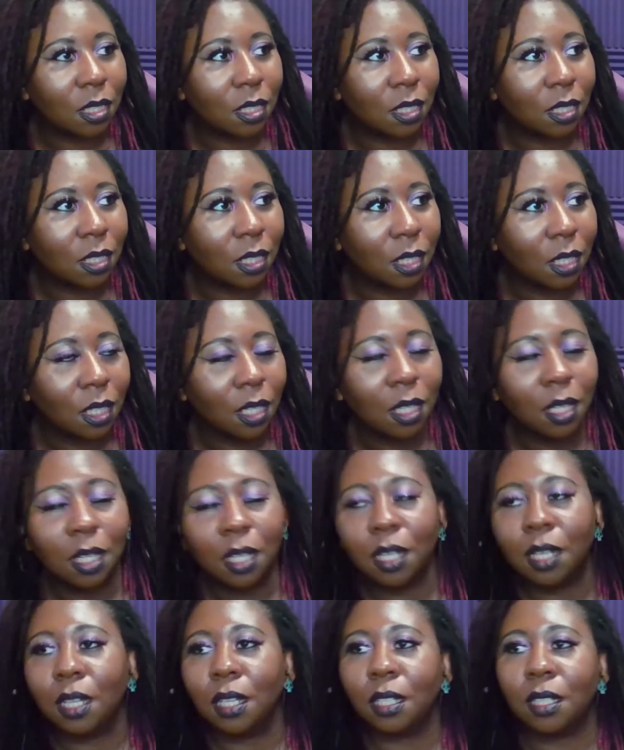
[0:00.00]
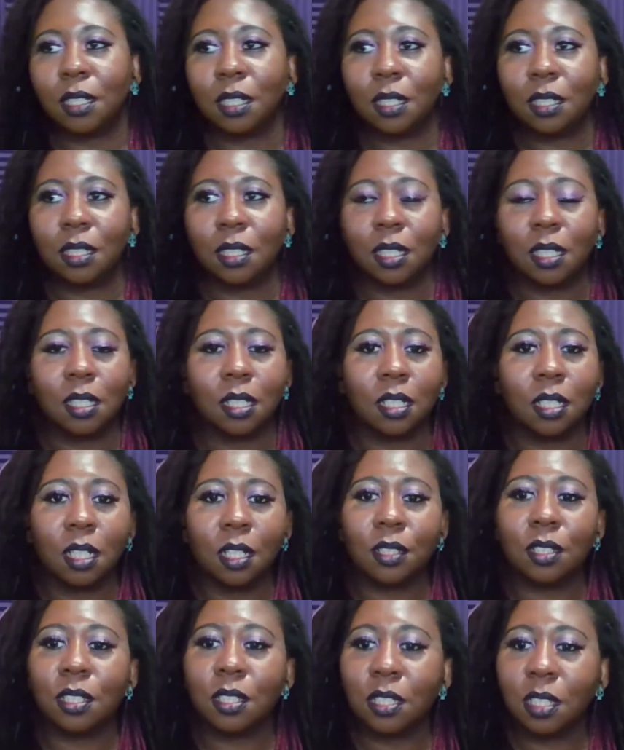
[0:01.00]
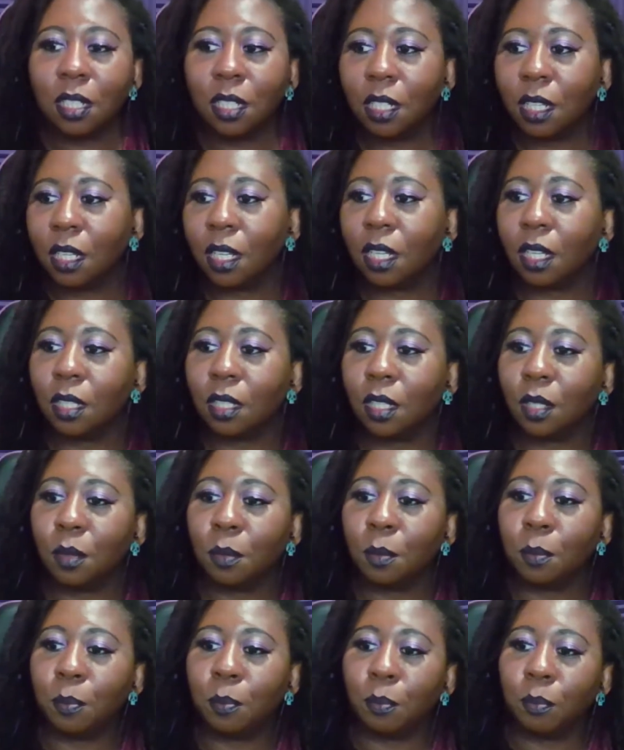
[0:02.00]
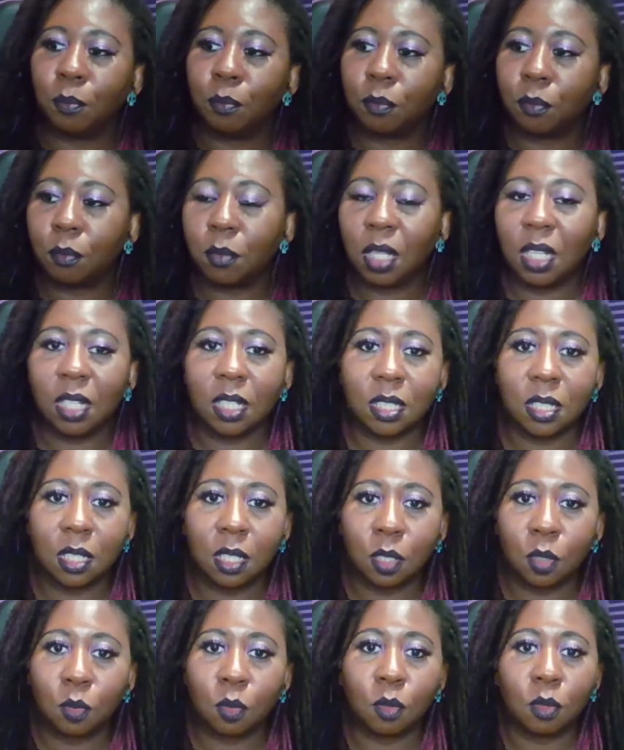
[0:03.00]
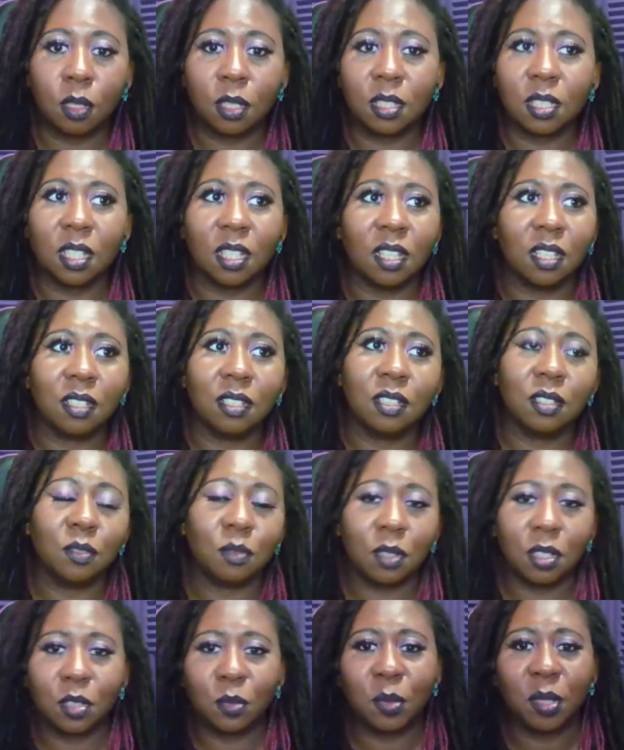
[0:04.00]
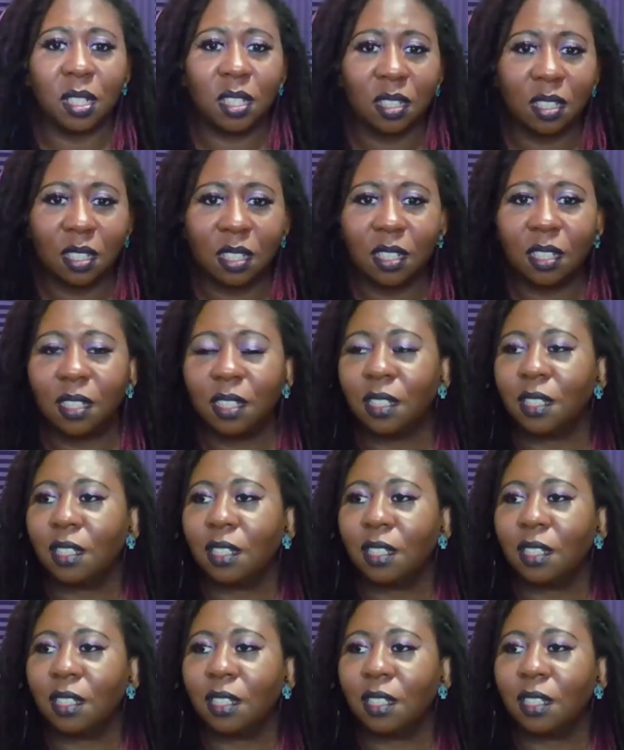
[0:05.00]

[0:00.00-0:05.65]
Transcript: He didn't have to see the BET Awards. I don't even watch BET. I'm just